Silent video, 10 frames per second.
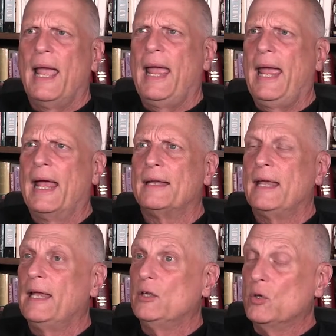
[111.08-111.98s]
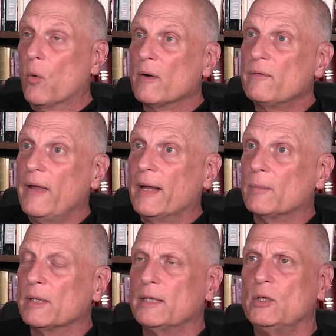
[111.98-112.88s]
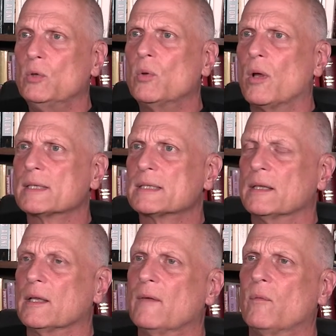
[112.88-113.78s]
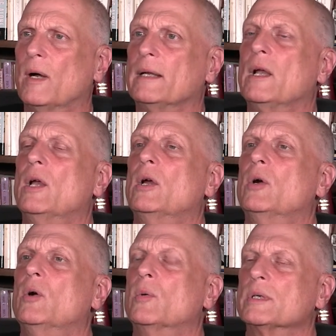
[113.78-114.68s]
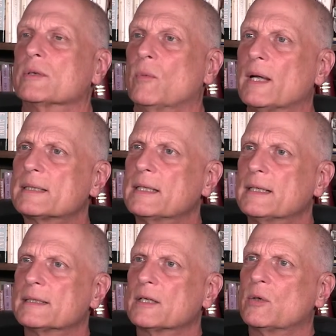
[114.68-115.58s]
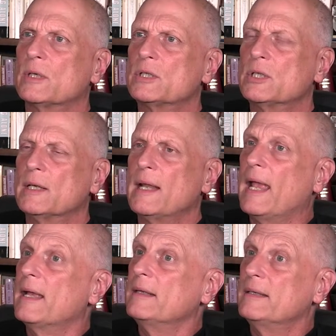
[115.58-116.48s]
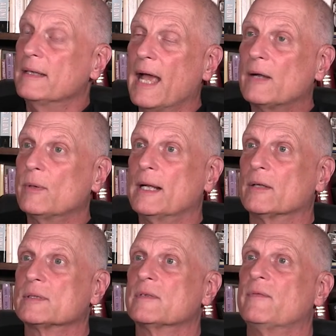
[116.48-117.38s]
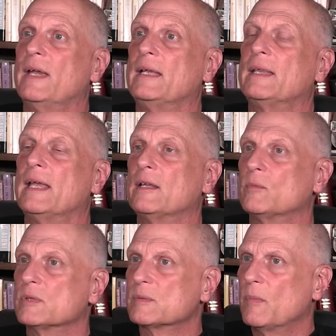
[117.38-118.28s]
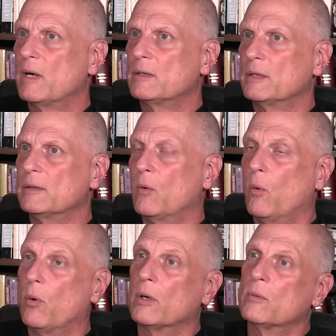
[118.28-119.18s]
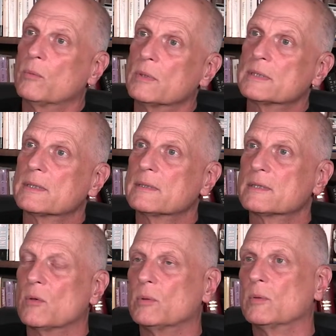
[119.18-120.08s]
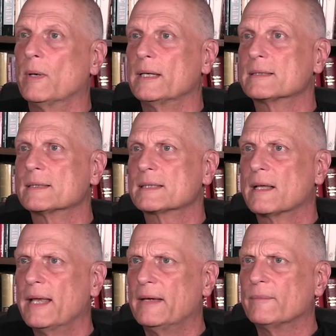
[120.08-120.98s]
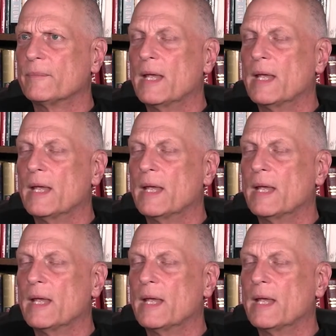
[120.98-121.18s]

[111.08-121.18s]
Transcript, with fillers: and in your family, you lost a loved one who was arrested as a Christian did not renounce the faith and was martyred or was sold away as a slave.